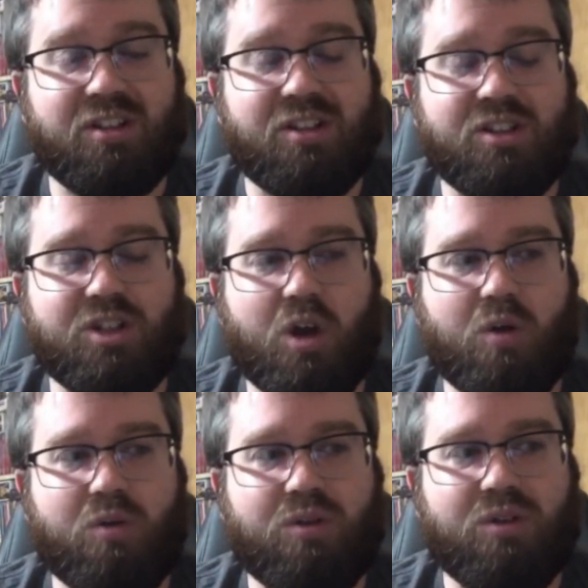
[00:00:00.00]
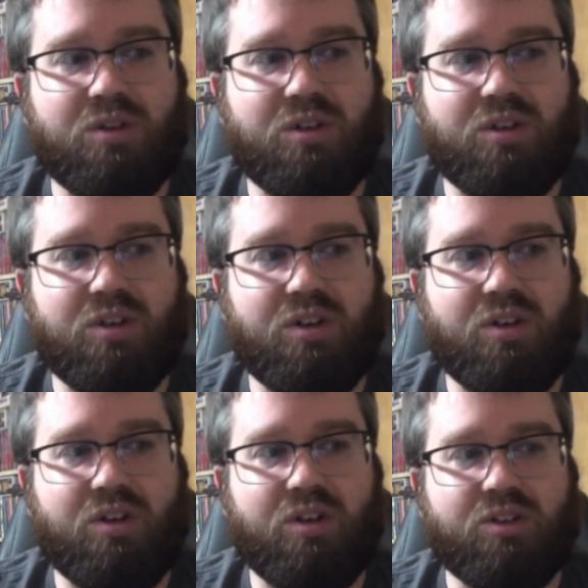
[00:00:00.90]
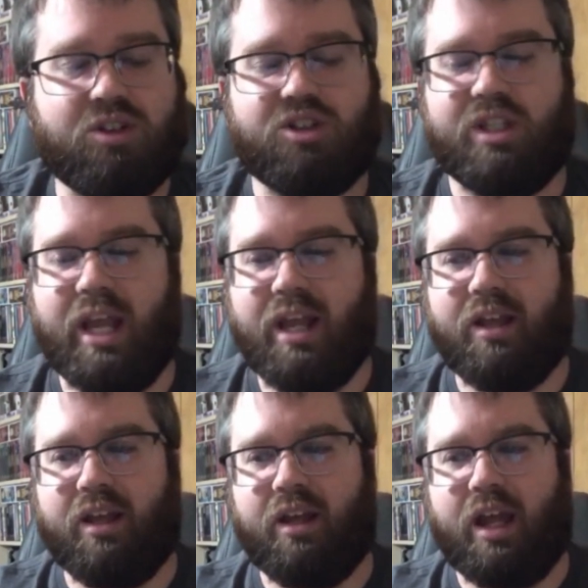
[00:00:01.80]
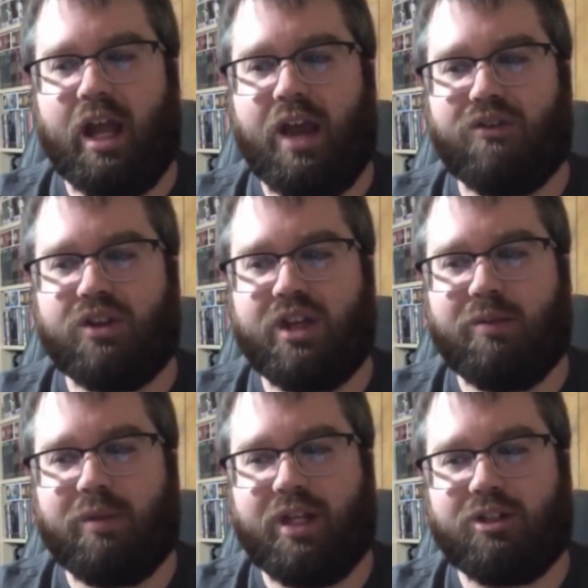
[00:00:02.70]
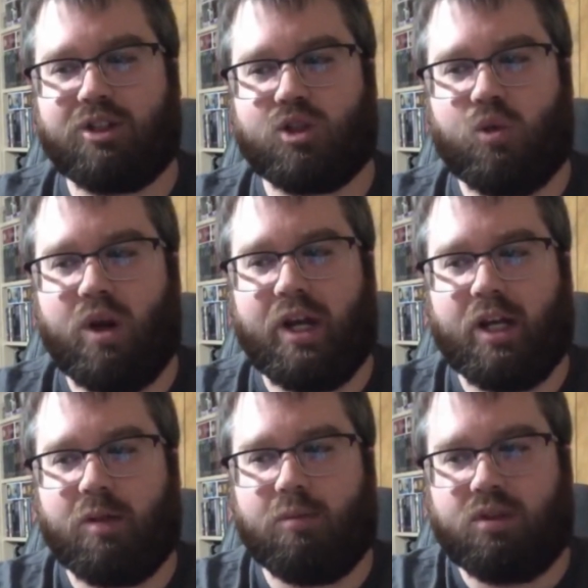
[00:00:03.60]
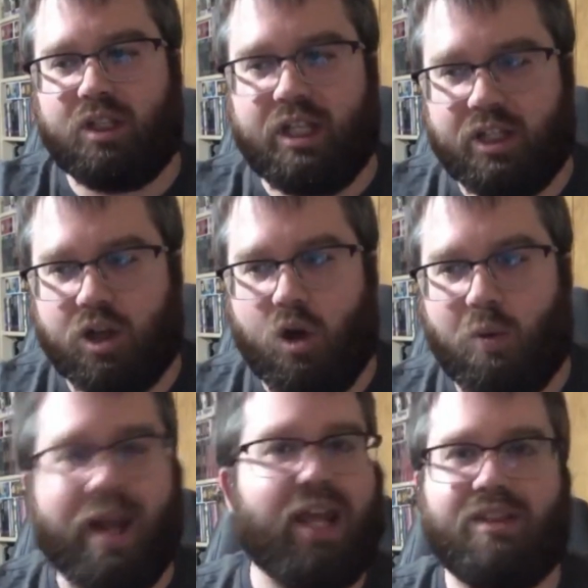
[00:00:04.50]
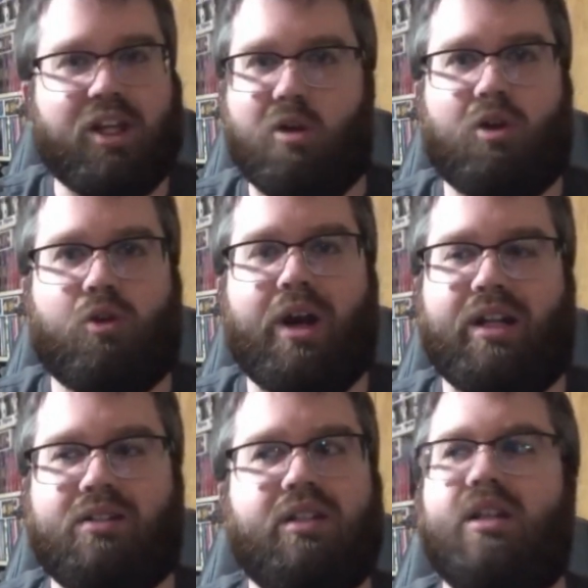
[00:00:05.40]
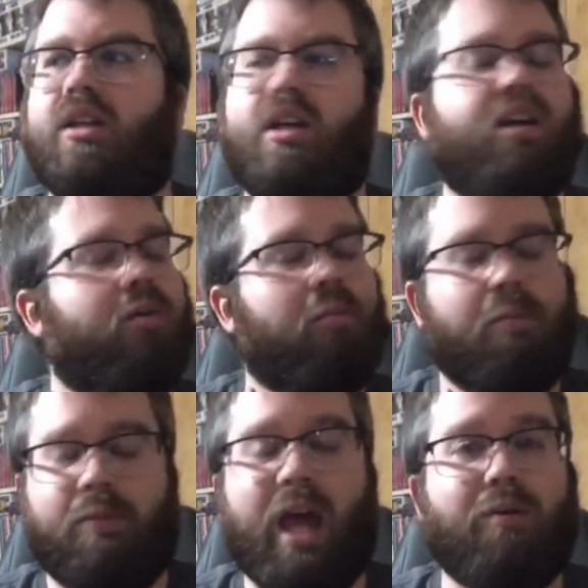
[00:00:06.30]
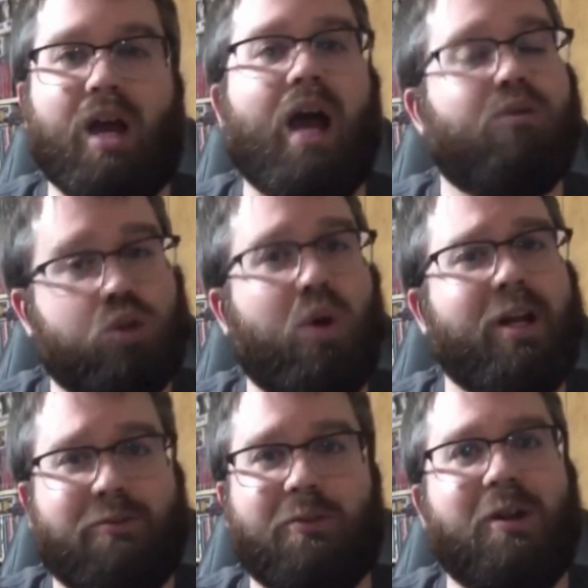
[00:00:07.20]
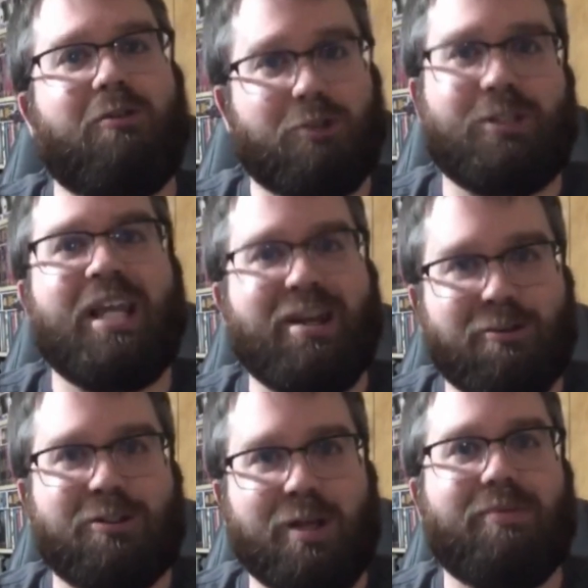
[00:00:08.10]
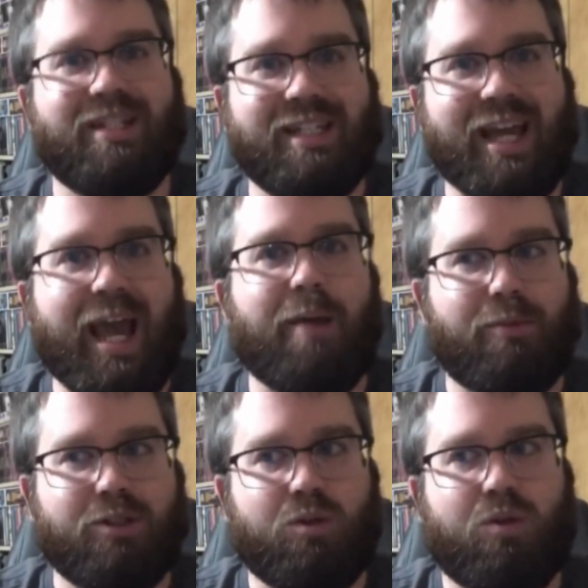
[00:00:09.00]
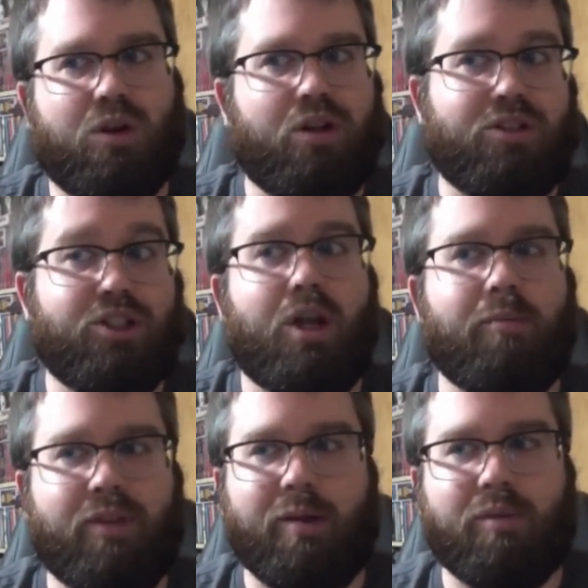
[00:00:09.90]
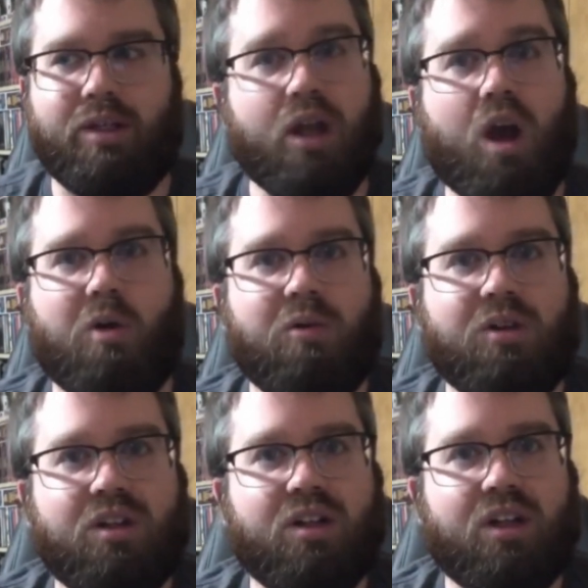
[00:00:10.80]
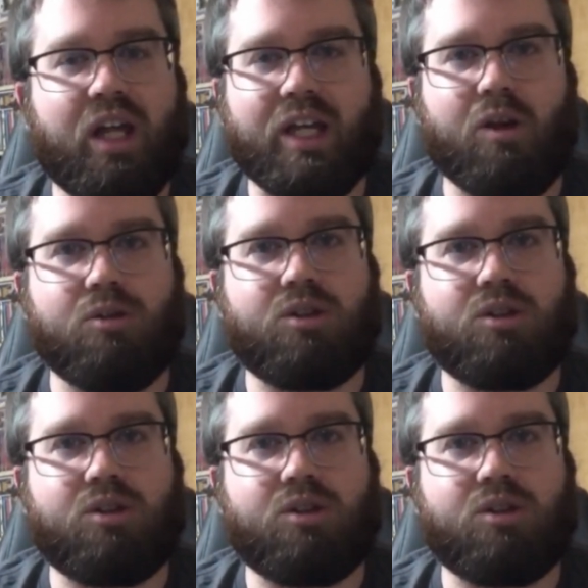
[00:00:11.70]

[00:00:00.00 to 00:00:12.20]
So just seeing everything being destroyed and completely go away, and then go to credits, that I was waiting for another scene or something to happen or something, but no, it goes to